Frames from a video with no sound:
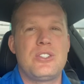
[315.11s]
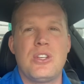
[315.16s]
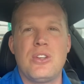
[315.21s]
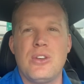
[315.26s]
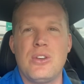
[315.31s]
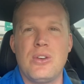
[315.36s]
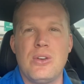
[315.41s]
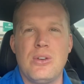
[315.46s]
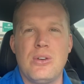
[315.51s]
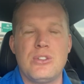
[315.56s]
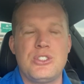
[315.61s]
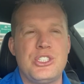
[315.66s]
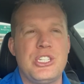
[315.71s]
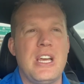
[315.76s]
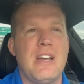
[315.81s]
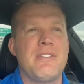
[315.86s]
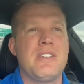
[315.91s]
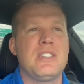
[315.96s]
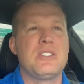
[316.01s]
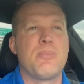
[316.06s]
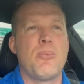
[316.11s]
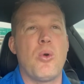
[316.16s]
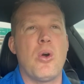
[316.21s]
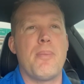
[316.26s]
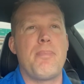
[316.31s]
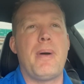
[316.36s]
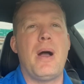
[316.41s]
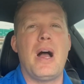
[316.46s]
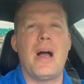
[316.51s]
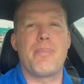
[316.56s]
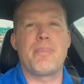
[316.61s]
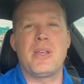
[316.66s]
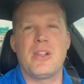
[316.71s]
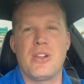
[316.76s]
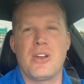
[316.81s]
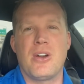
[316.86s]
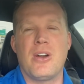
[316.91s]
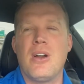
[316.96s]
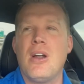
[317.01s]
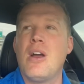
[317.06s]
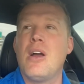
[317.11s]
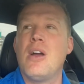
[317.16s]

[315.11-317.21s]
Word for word: to Chevy's more popular